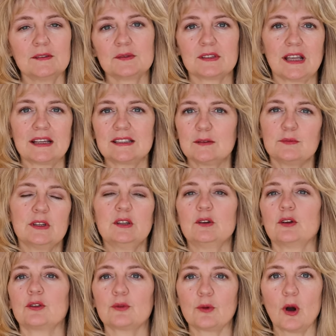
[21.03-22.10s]
It was like something you
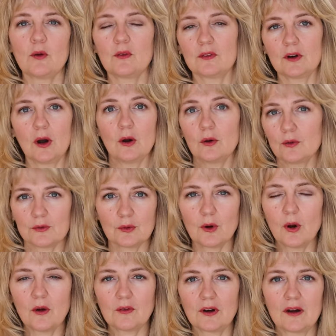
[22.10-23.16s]
could throw over,
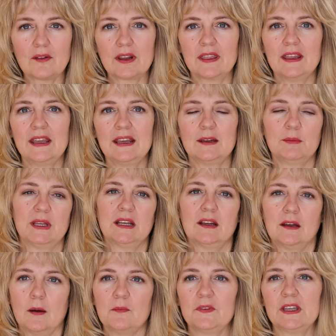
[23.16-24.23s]
throw over everything and be
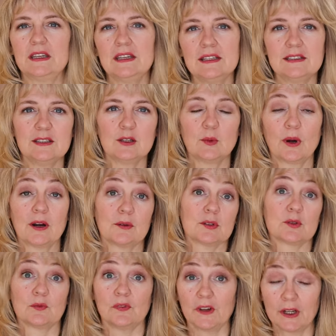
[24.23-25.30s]
comfy and easy to wear. It
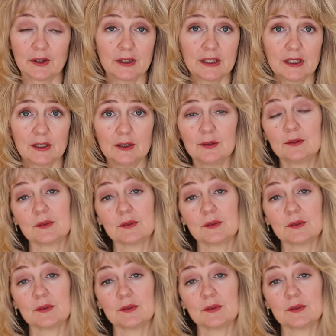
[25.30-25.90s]
was very cute.